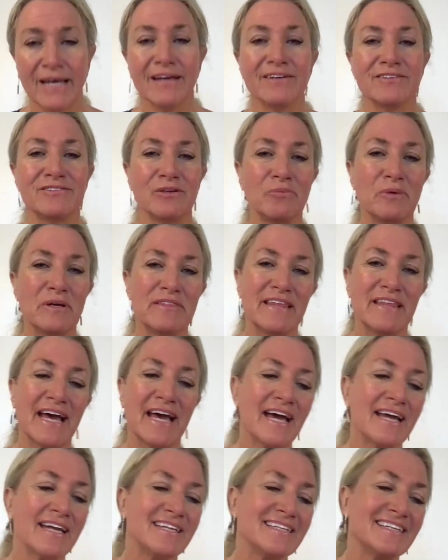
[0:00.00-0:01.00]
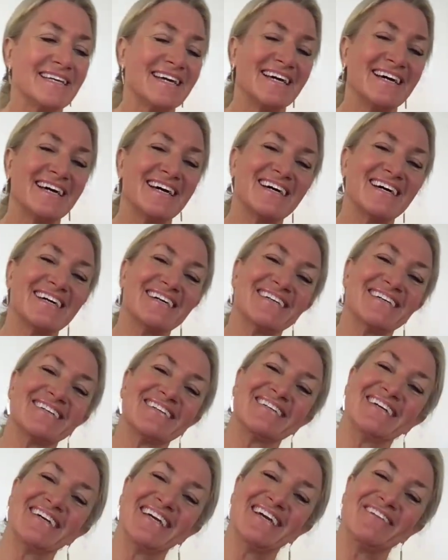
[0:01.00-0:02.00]
So with that,
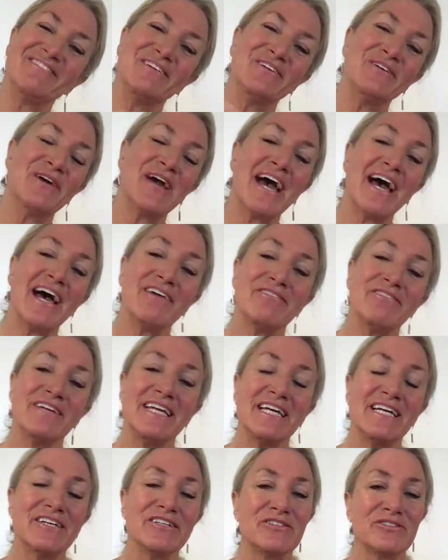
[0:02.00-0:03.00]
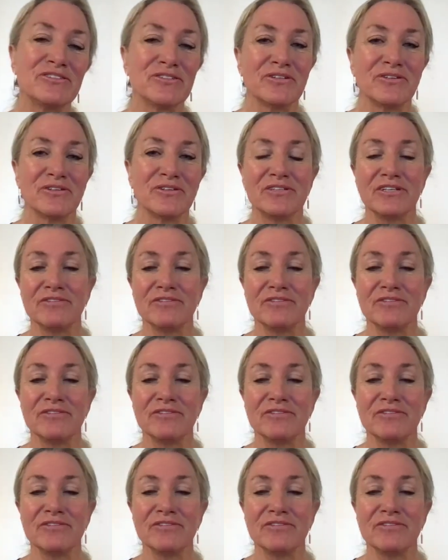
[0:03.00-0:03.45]
if you have any concerns,